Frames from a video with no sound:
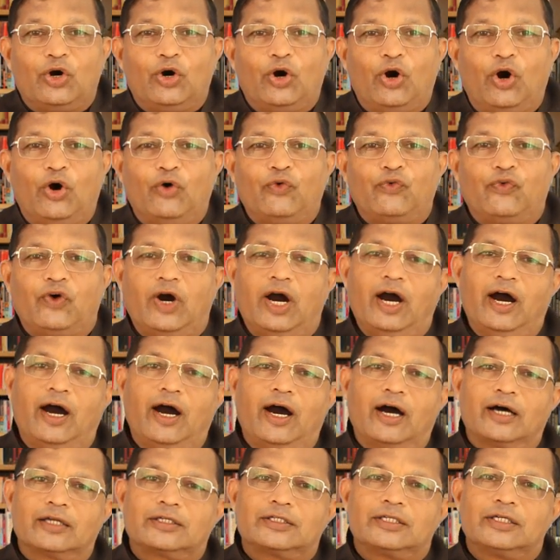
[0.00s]
of
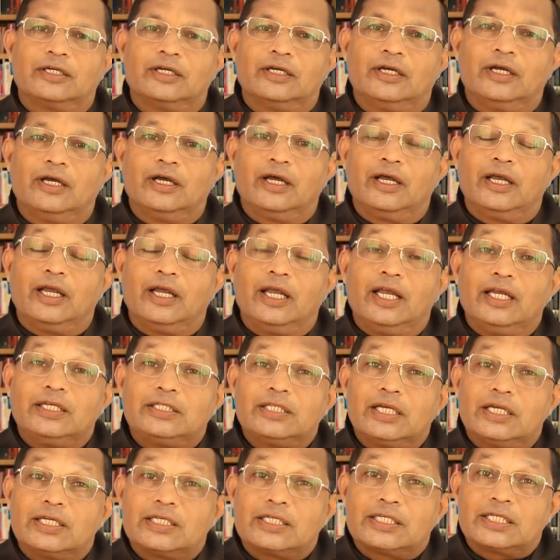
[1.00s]
heart
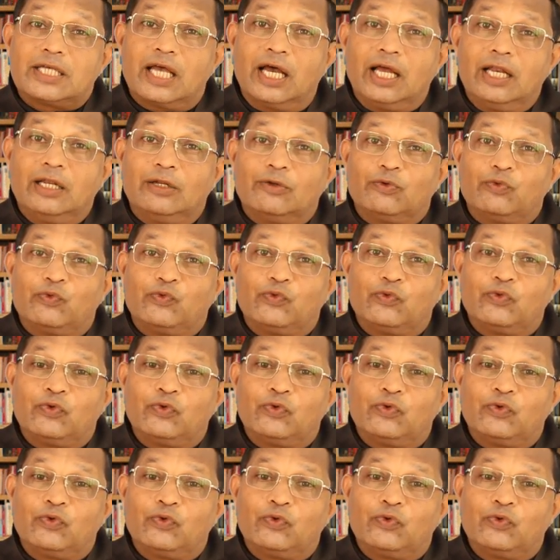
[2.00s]
is itself